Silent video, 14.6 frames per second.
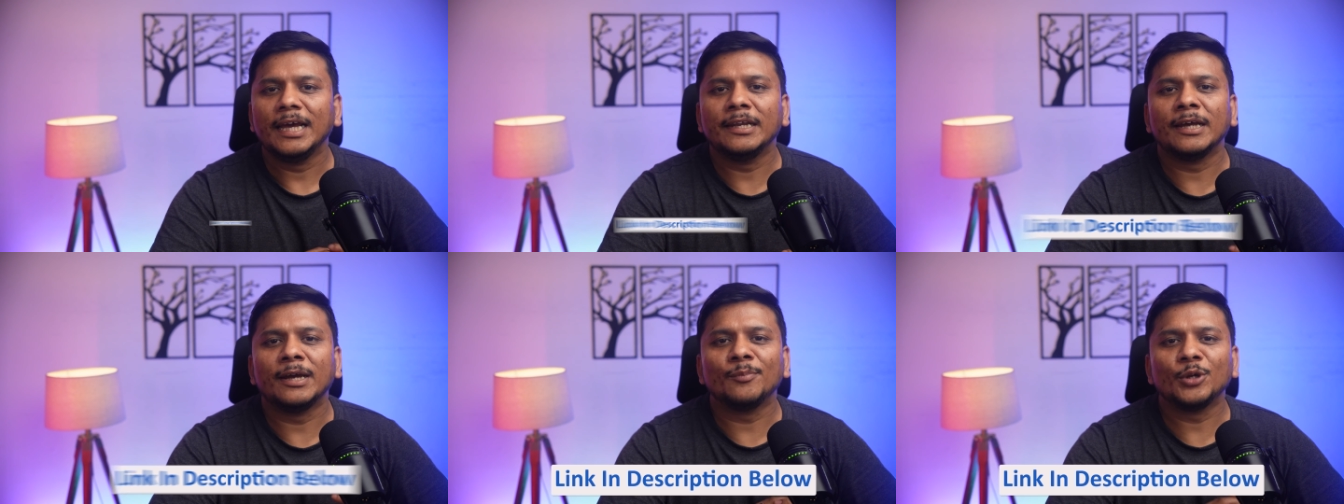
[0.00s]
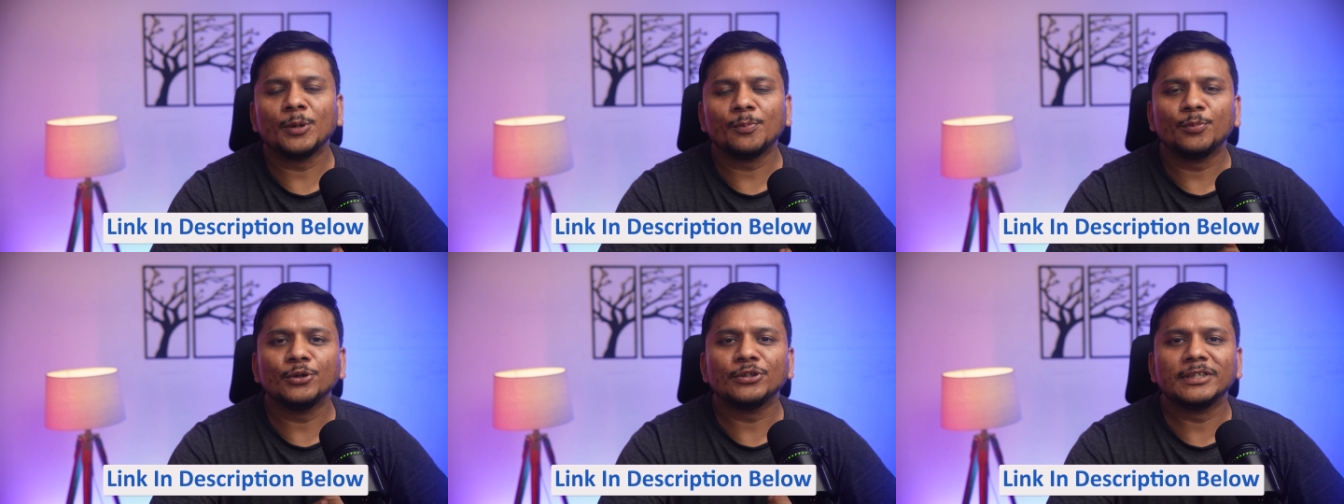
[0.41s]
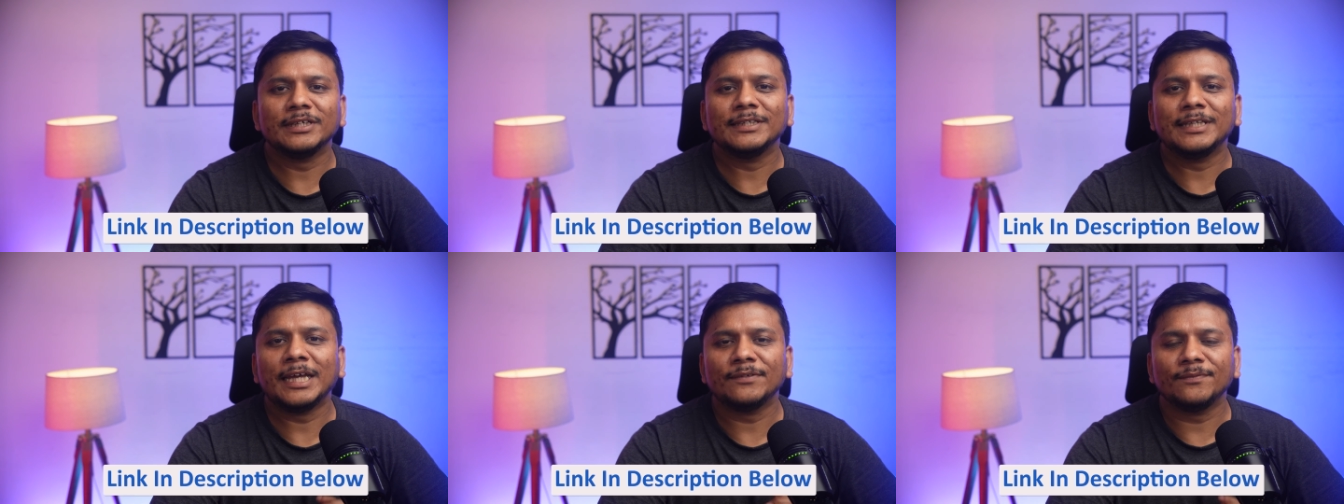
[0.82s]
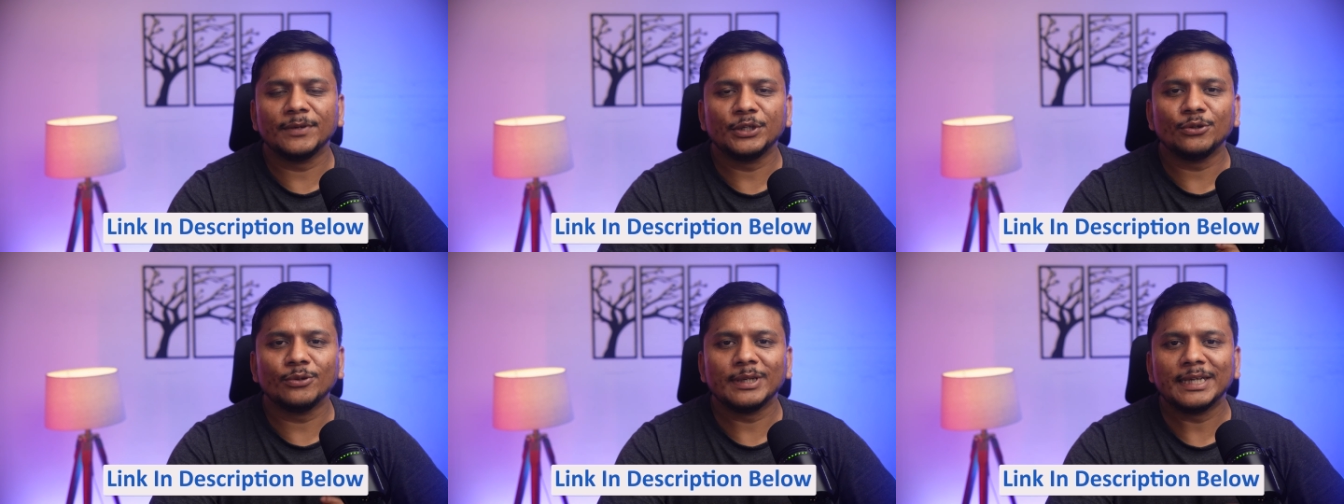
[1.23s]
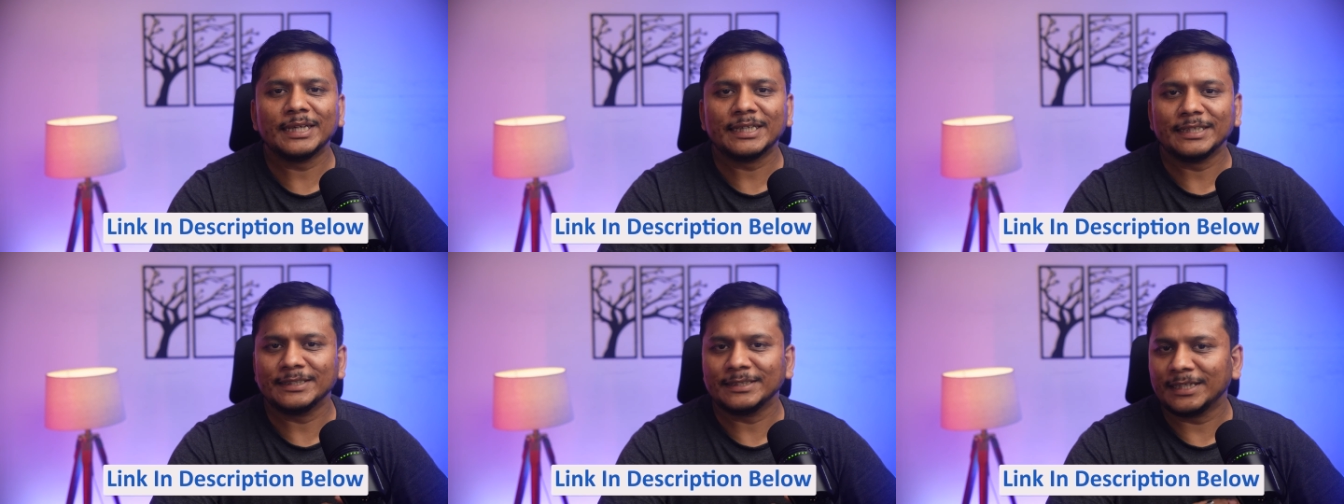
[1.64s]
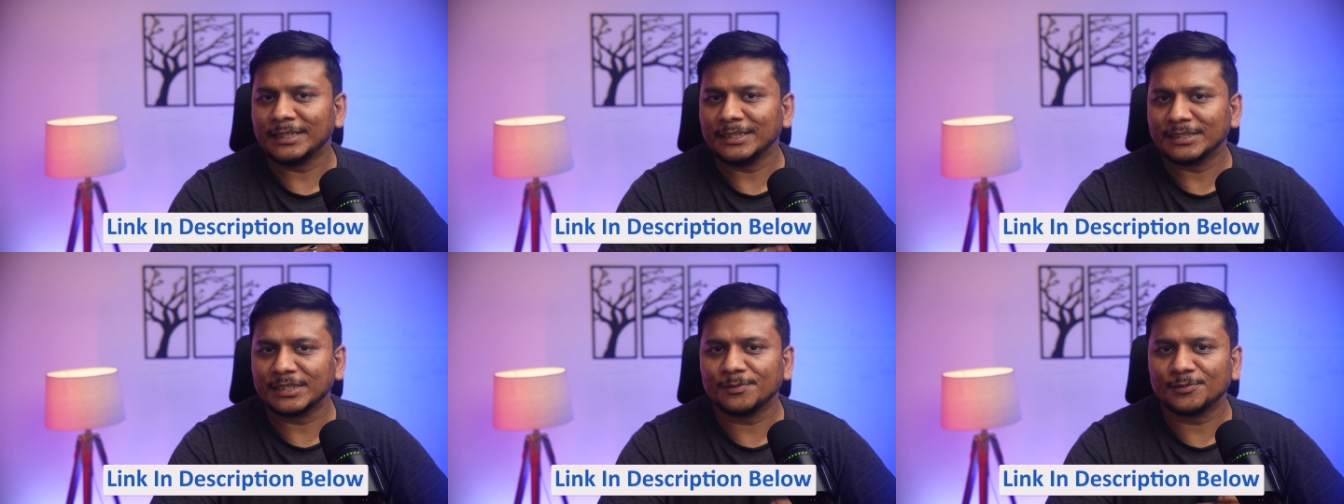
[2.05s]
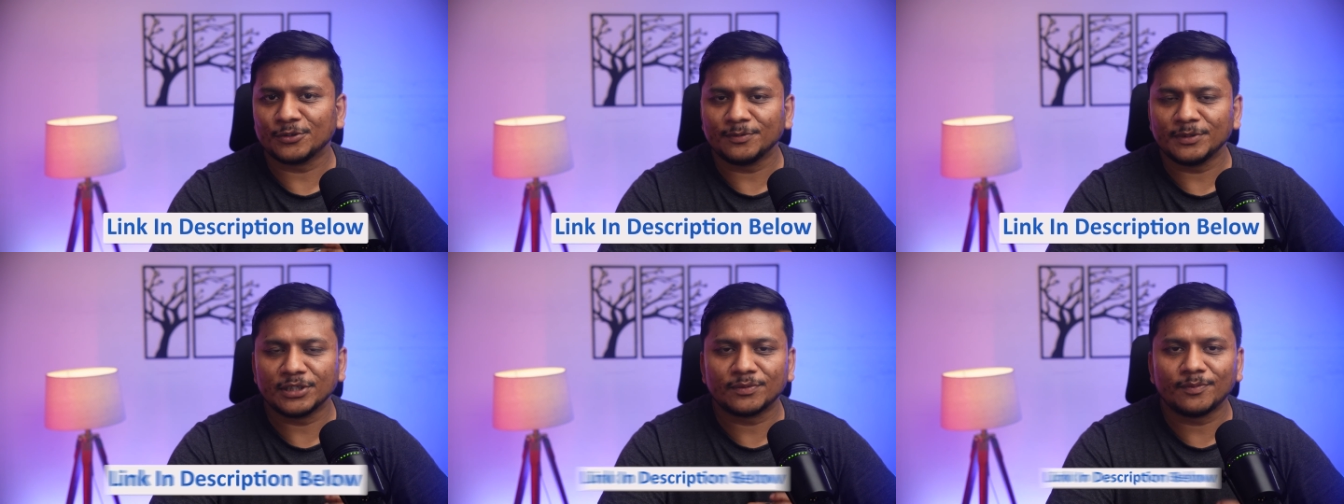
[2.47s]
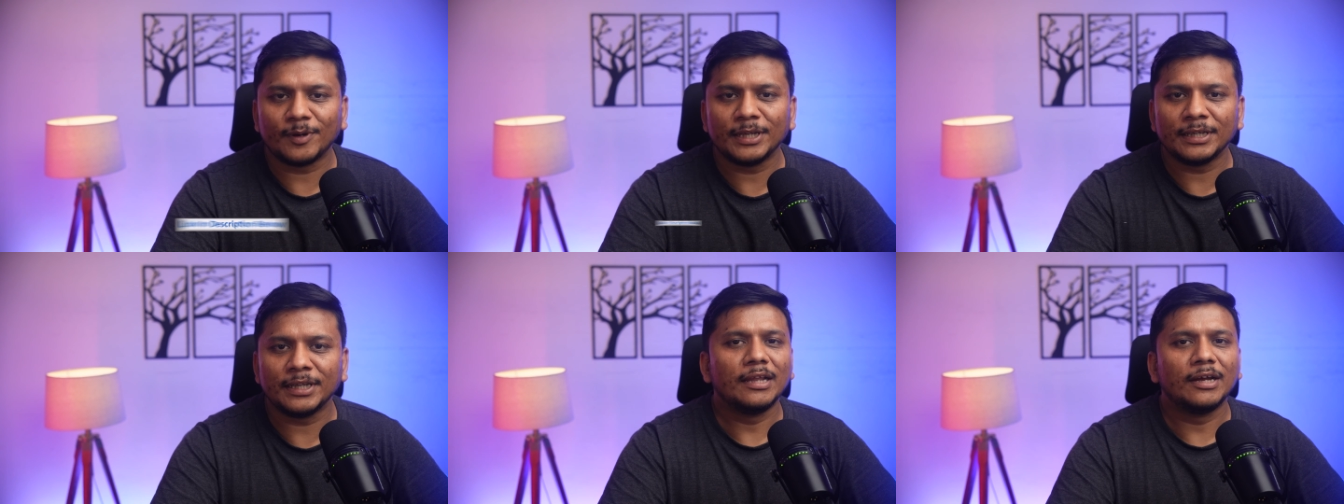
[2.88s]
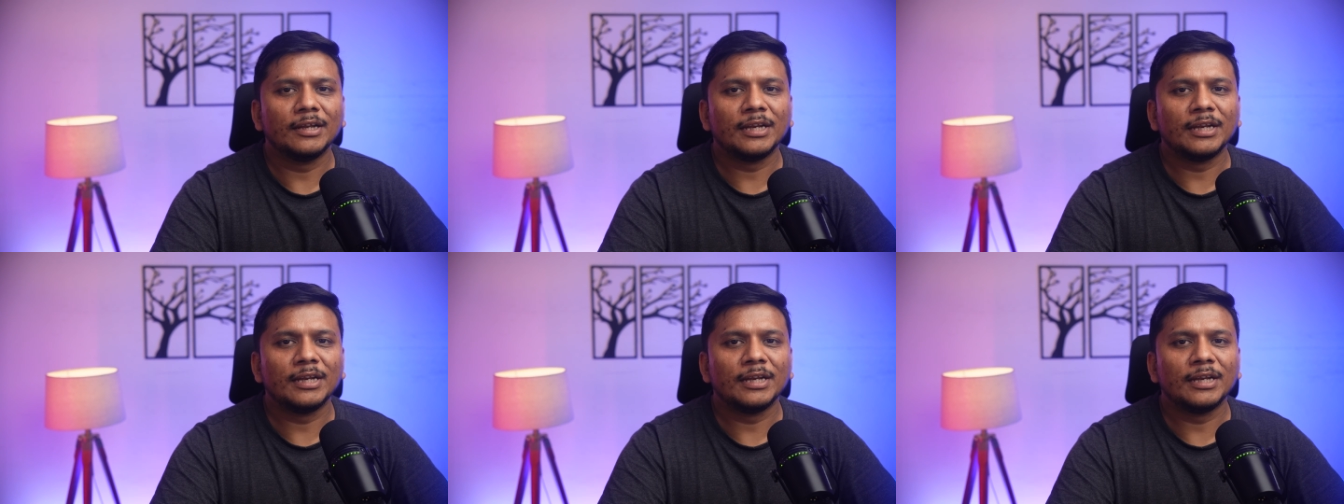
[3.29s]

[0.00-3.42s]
And I'm gonna put that video link in the description of this one.